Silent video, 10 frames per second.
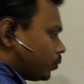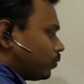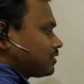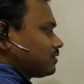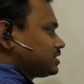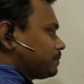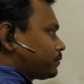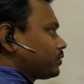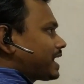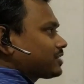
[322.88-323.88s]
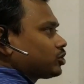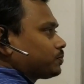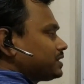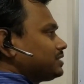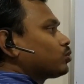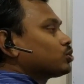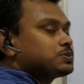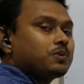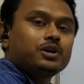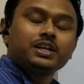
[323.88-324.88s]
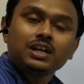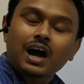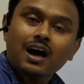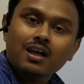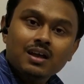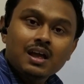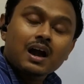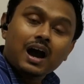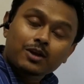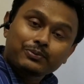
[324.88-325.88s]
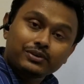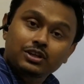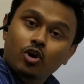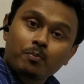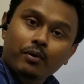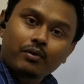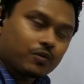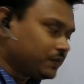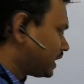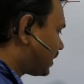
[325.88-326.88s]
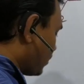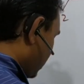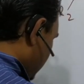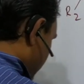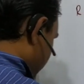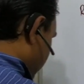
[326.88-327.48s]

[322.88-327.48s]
what was the product obtained? Corresponding carbonyl compound of ethanol.